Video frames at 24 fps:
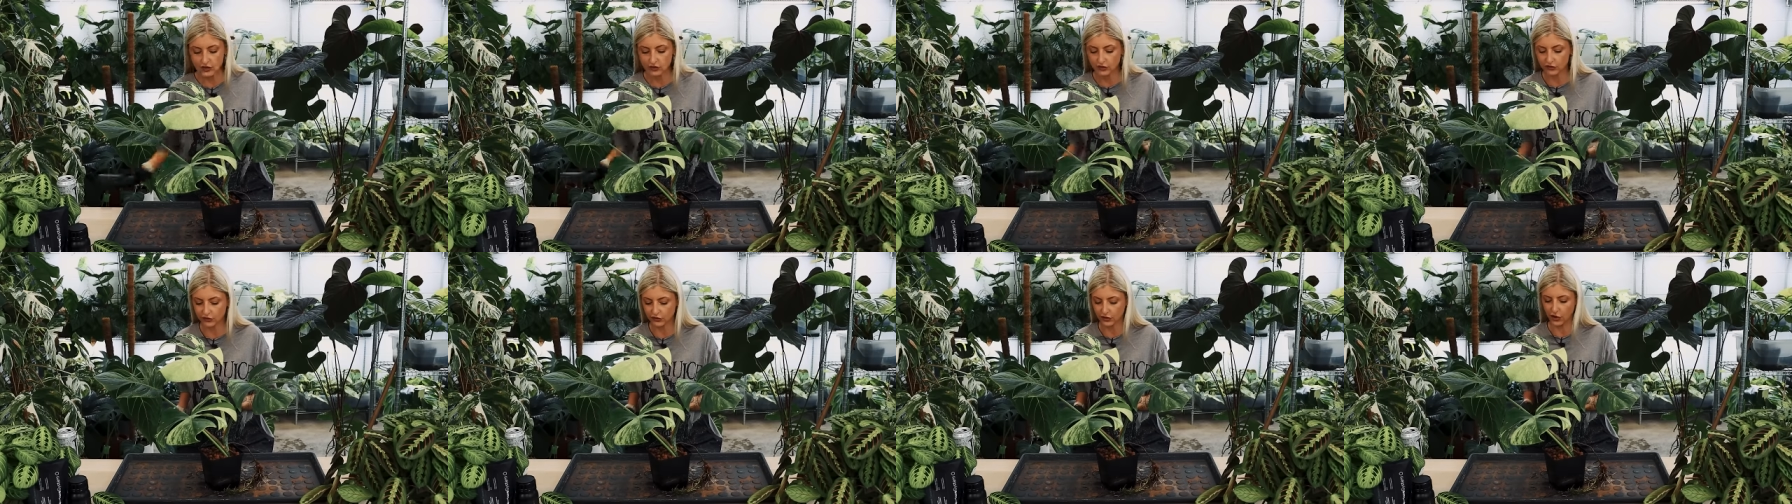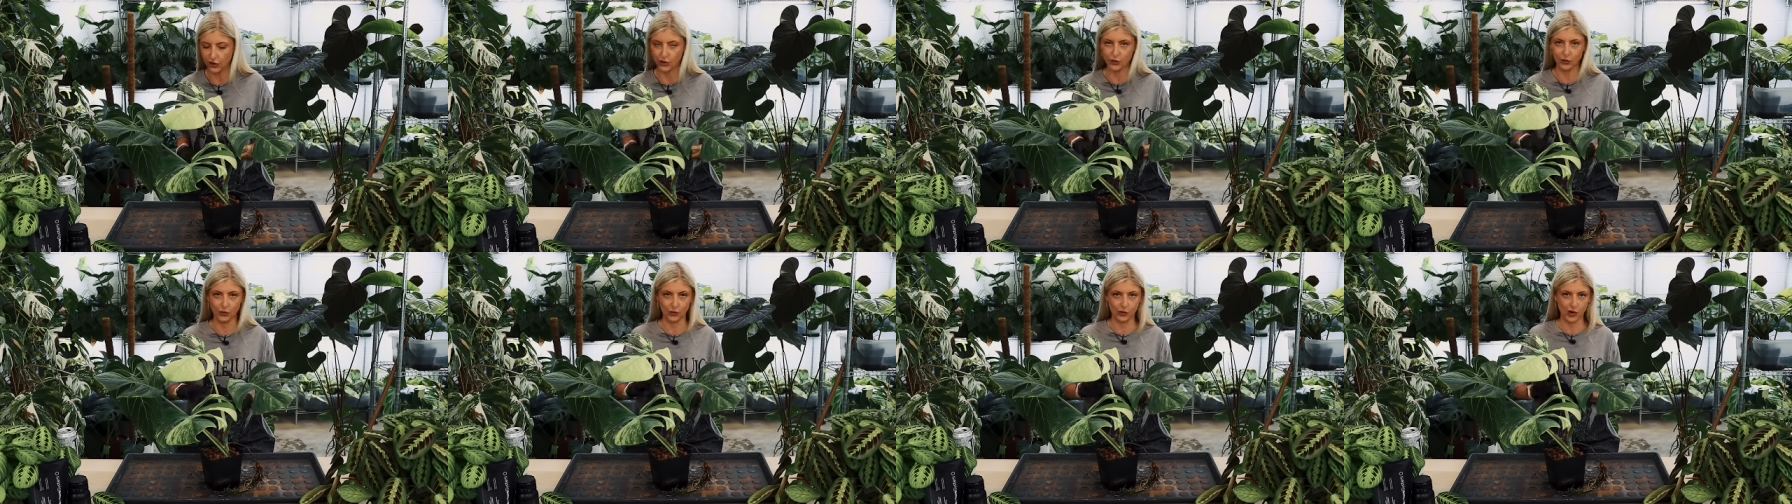
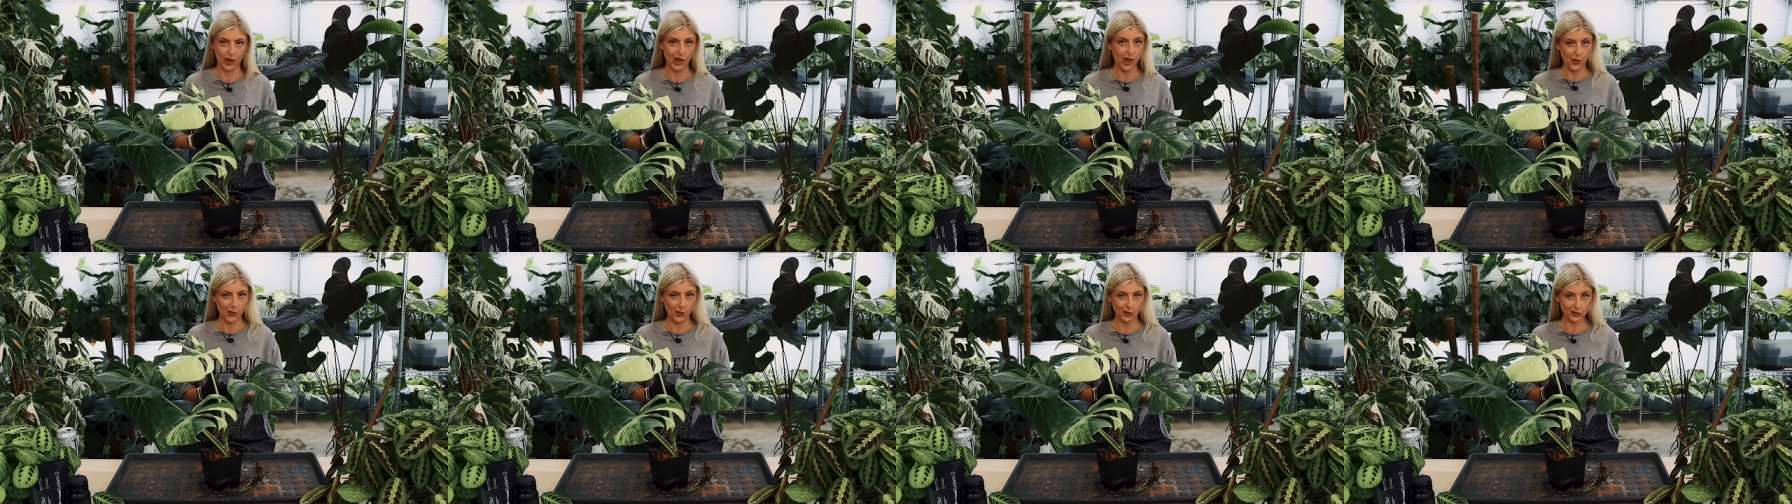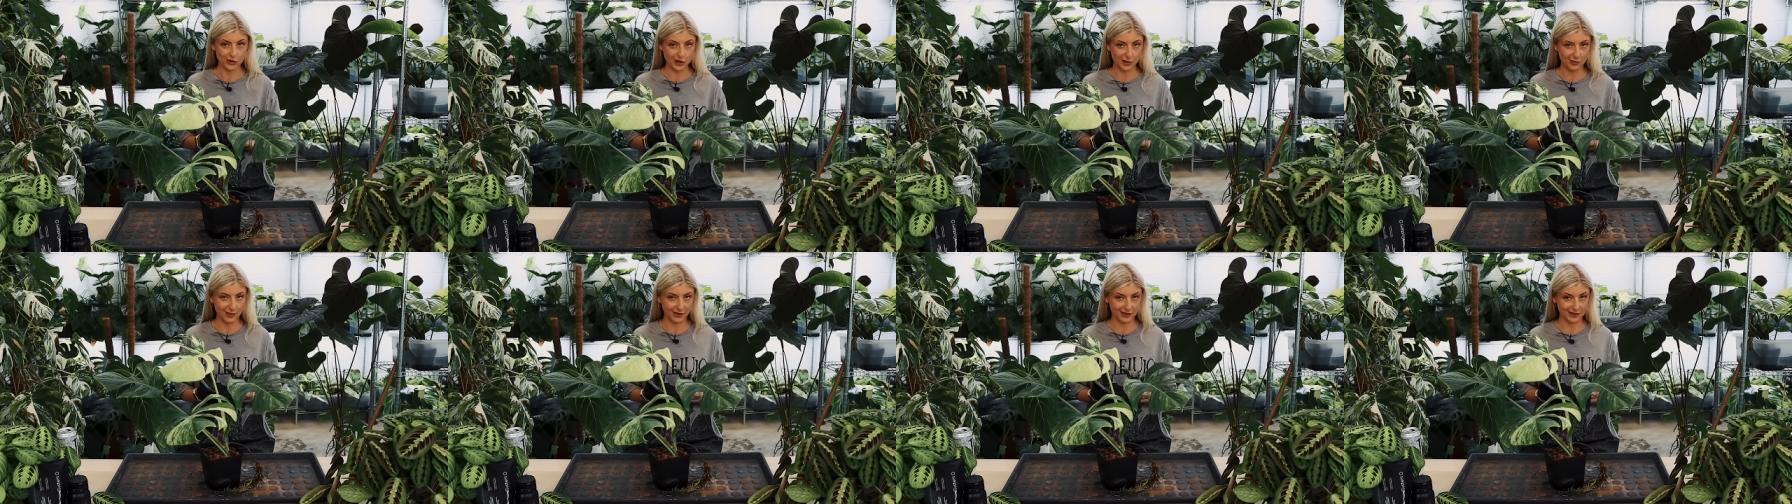So,
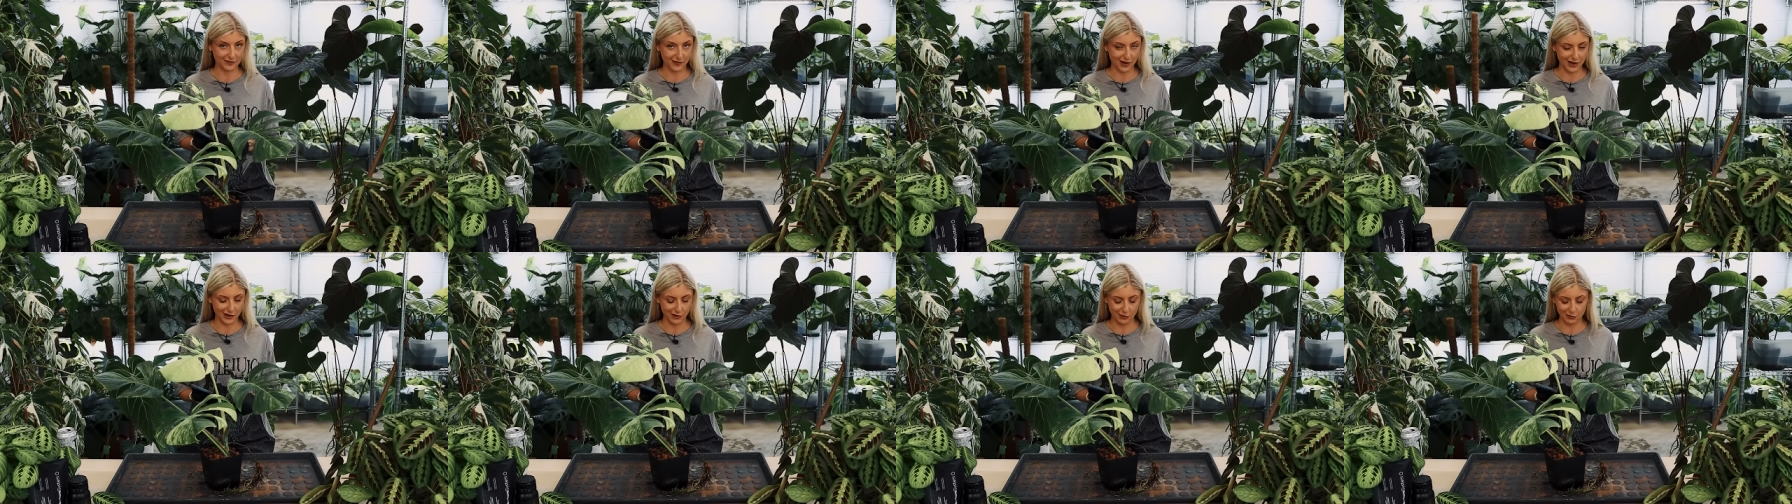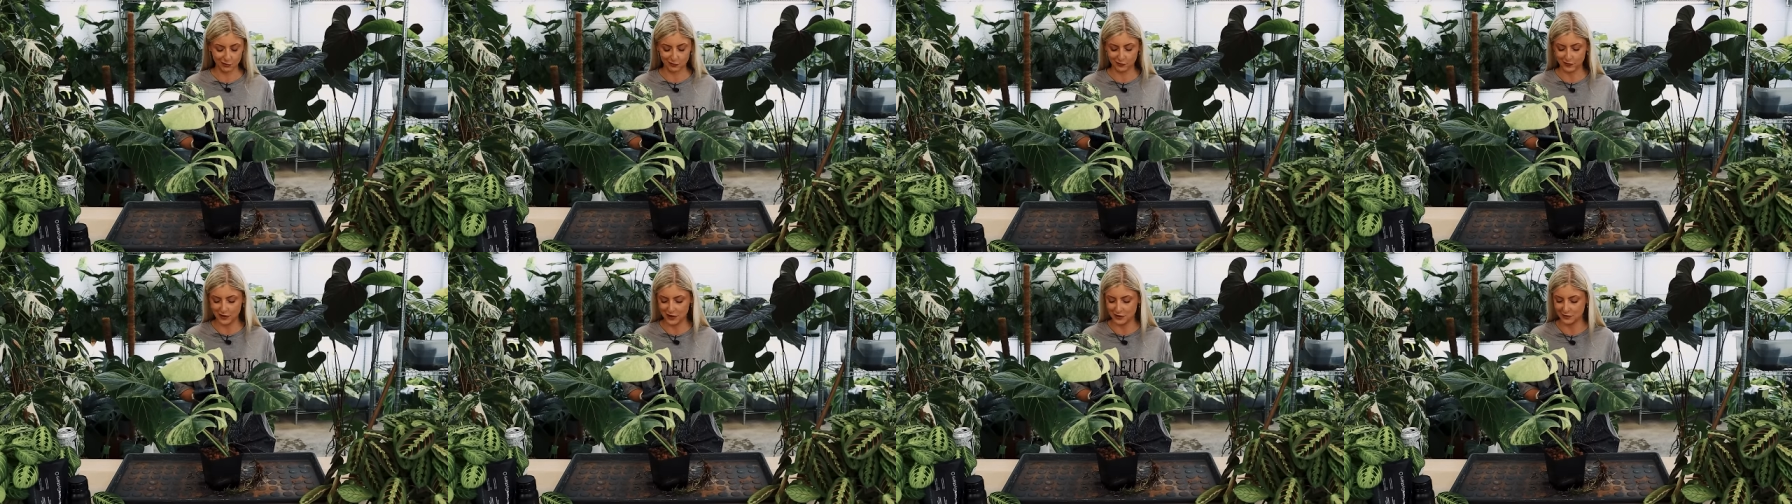what topics have I
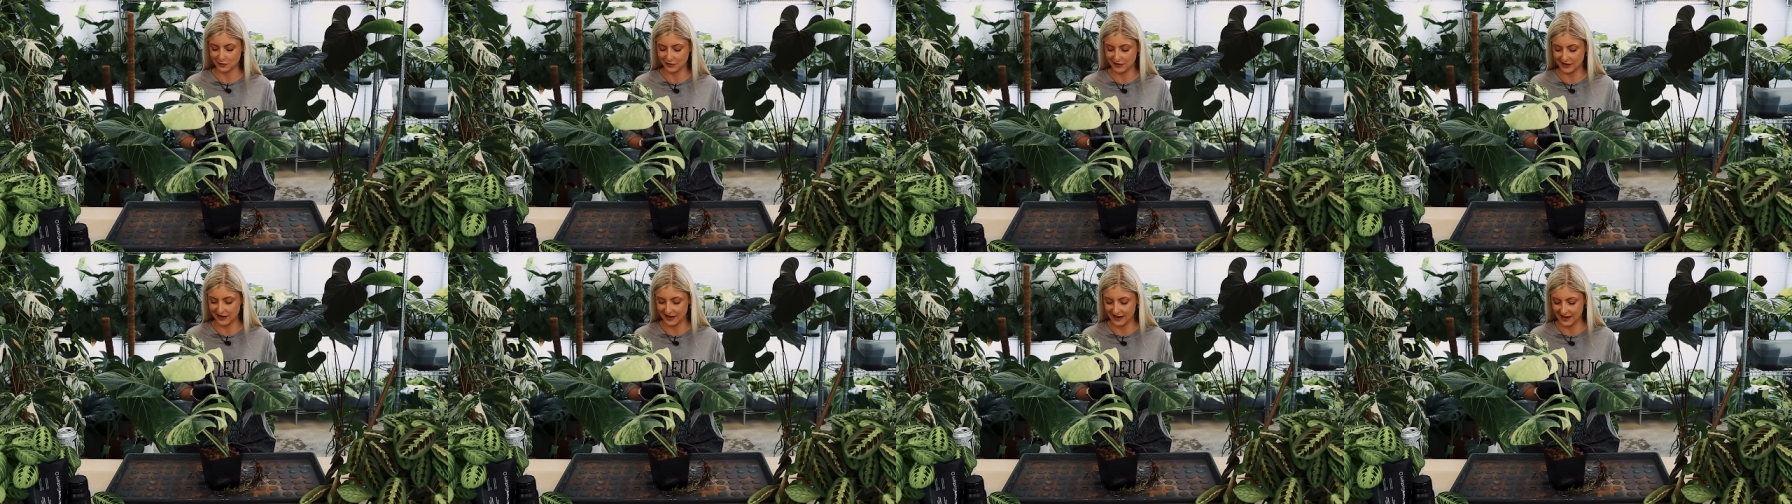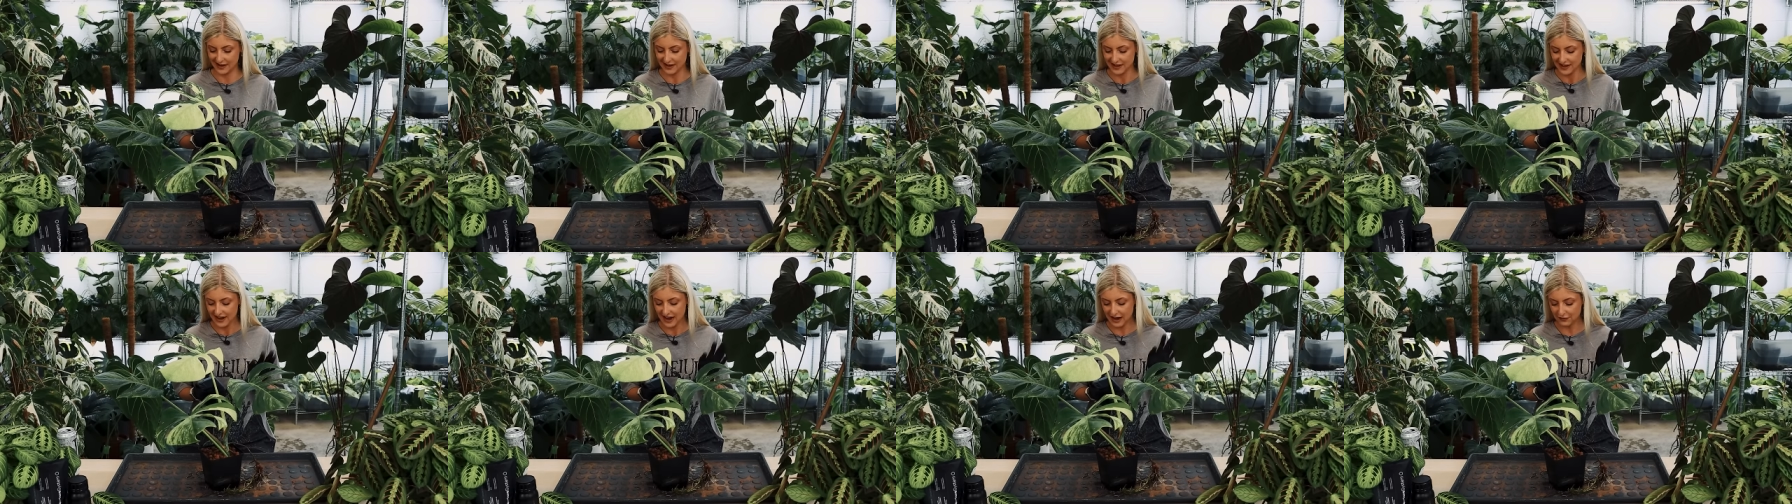got for you today?